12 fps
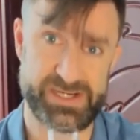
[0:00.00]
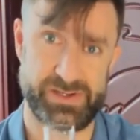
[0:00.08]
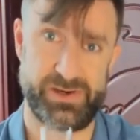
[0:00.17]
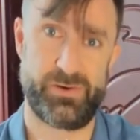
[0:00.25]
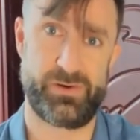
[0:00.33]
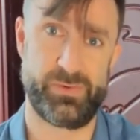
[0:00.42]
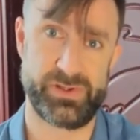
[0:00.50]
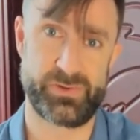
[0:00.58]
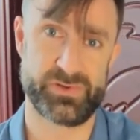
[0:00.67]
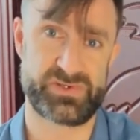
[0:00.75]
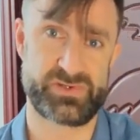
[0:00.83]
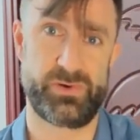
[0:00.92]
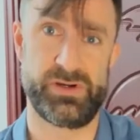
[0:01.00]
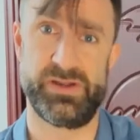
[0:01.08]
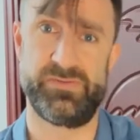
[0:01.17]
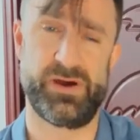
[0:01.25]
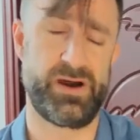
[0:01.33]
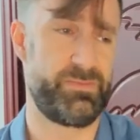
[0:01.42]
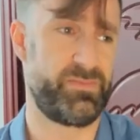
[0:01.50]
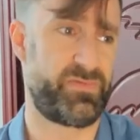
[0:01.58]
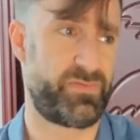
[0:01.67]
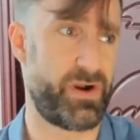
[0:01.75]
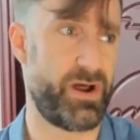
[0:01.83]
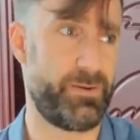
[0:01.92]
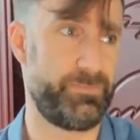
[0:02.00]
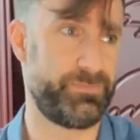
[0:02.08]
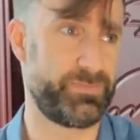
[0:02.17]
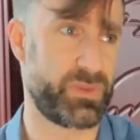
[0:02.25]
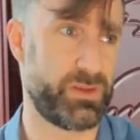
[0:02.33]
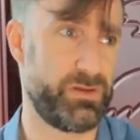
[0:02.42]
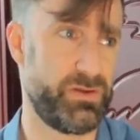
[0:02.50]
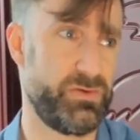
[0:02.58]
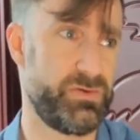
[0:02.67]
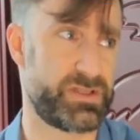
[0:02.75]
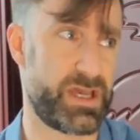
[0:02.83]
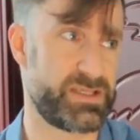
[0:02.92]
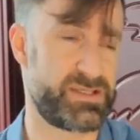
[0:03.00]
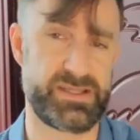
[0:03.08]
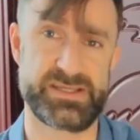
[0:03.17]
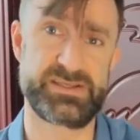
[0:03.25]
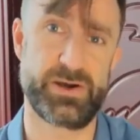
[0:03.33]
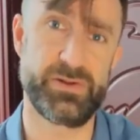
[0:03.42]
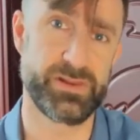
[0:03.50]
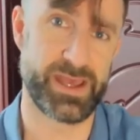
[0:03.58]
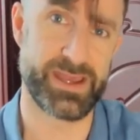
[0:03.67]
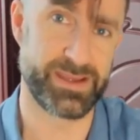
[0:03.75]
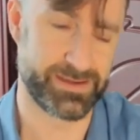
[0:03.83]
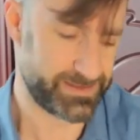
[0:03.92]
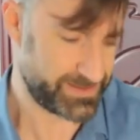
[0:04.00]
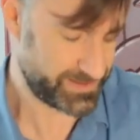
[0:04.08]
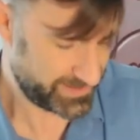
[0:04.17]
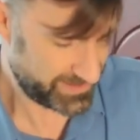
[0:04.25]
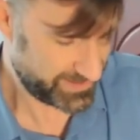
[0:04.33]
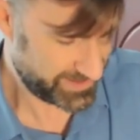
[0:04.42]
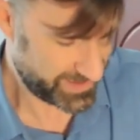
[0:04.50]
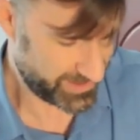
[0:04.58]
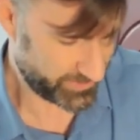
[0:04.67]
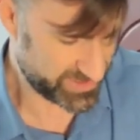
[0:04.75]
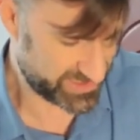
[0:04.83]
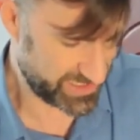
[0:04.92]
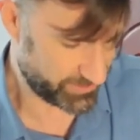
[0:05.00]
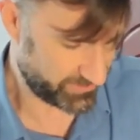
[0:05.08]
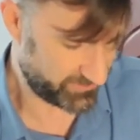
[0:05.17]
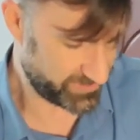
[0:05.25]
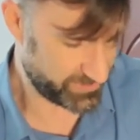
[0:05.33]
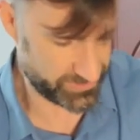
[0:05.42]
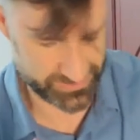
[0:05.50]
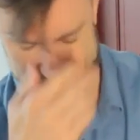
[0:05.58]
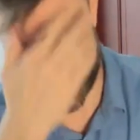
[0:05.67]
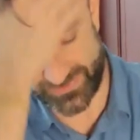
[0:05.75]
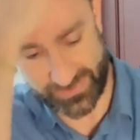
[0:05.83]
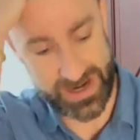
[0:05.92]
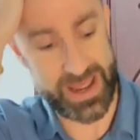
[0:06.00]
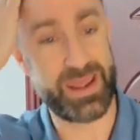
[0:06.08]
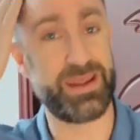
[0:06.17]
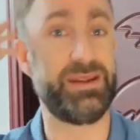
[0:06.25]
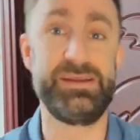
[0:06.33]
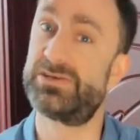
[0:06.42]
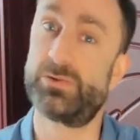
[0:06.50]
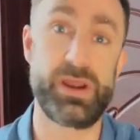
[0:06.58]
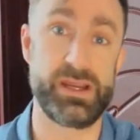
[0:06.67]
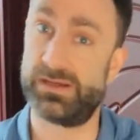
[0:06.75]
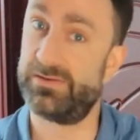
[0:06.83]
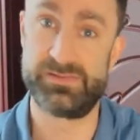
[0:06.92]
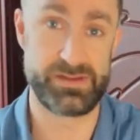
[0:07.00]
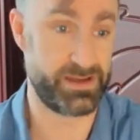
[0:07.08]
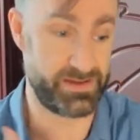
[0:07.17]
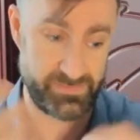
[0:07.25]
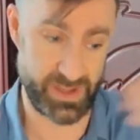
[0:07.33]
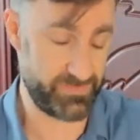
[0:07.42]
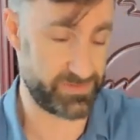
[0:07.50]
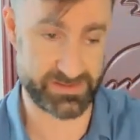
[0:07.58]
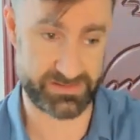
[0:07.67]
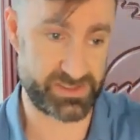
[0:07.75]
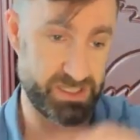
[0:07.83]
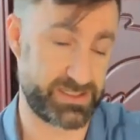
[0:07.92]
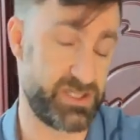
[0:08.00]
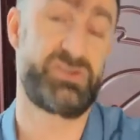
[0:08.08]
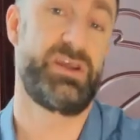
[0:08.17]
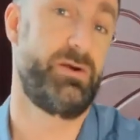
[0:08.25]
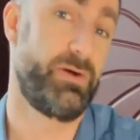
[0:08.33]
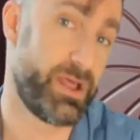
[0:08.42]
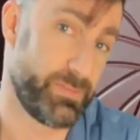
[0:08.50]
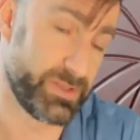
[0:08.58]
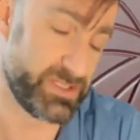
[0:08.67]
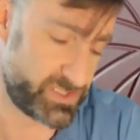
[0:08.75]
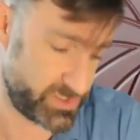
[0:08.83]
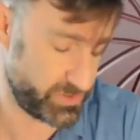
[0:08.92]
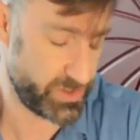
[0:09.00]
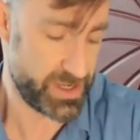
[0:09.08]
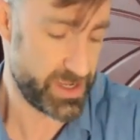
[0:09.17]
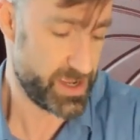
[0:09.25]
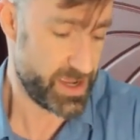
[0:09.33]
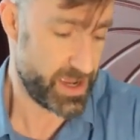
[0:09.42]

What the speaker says: actually heard a really cool story from, who was that? The Saw Leg Whiskey Reviews. Renee, he's great. If you haven't checked his channel out, please do.